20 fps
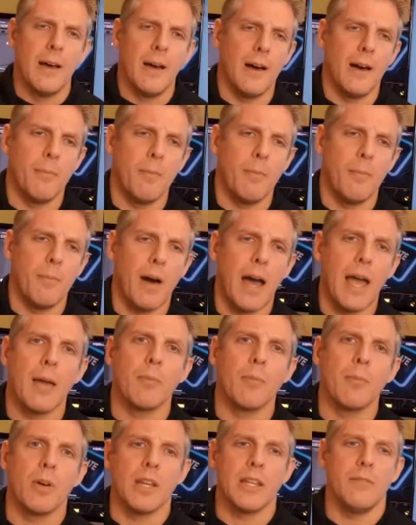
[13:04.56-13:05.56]
I
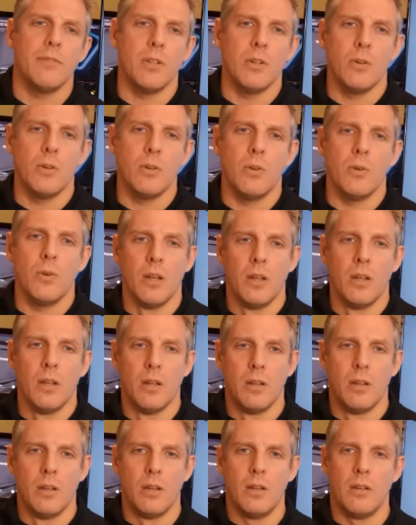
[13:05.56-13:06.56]
am going to give you
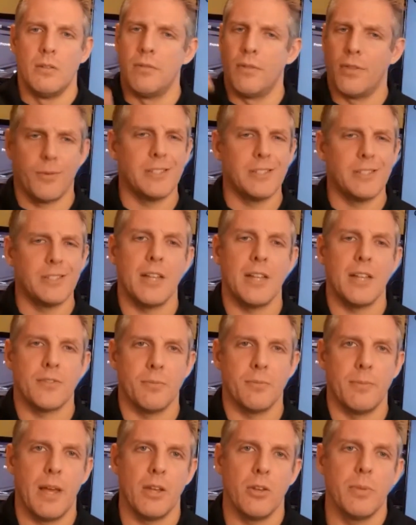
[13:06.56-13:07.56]
3 slides
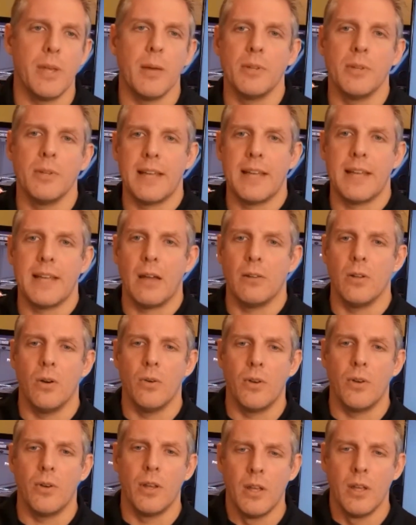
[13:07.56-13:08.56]
from now. You'll be able to
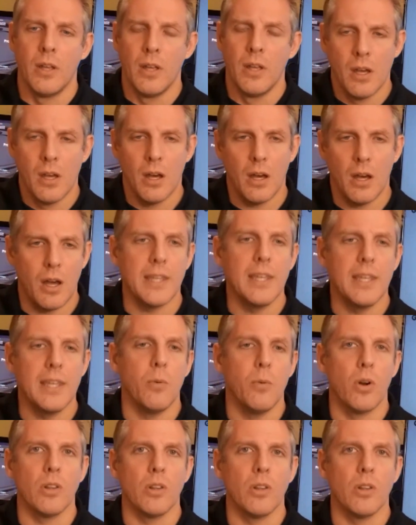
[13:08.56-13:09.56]
download a
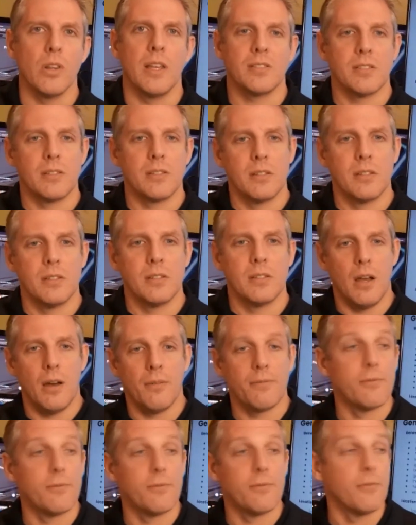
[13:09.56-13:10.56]
keyword list
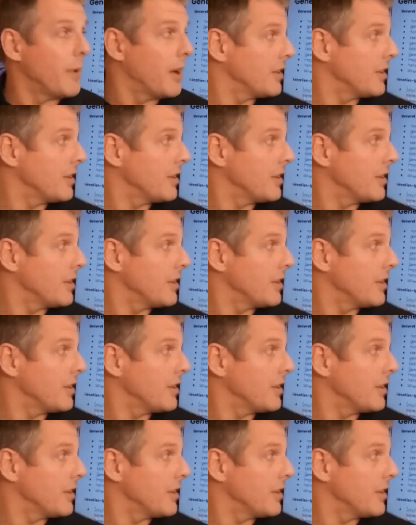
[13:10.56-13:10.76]
from